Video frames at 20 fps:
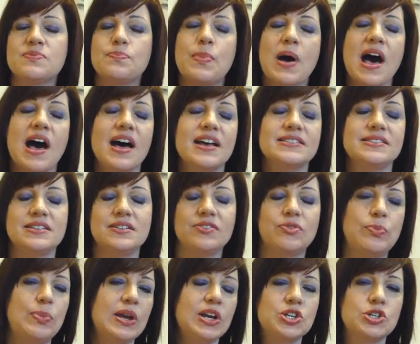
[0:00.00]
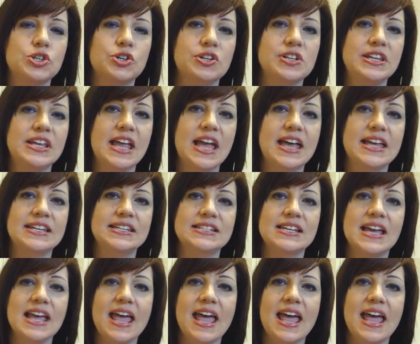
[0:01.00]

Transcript: positive picture in the end,